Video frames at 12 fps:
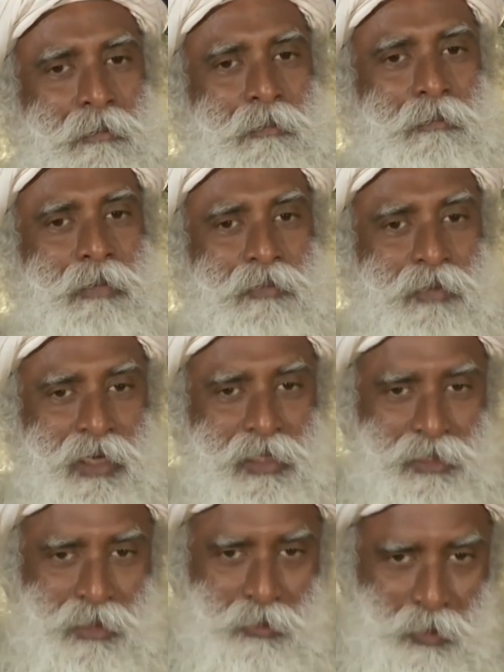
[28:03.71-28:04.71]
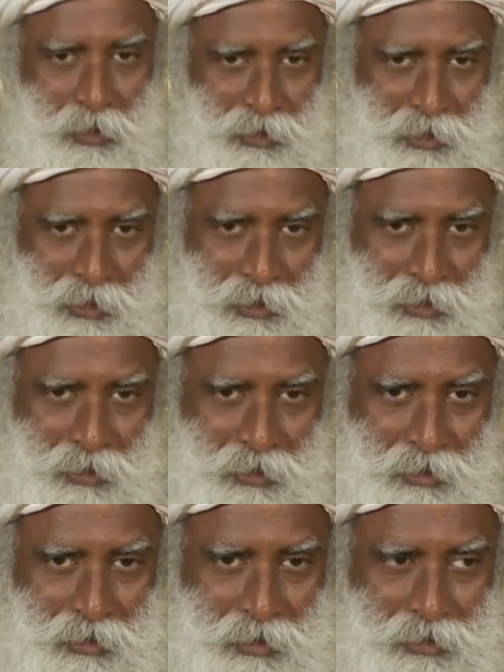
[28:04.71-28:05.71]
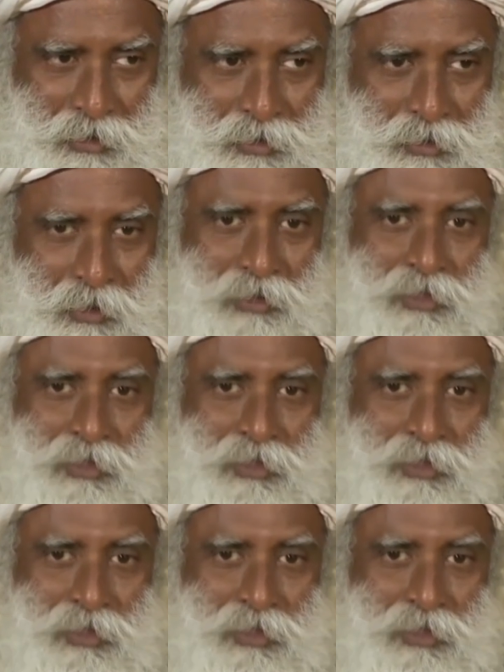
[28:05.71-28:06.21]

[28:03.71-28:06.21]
But when I say water, it is not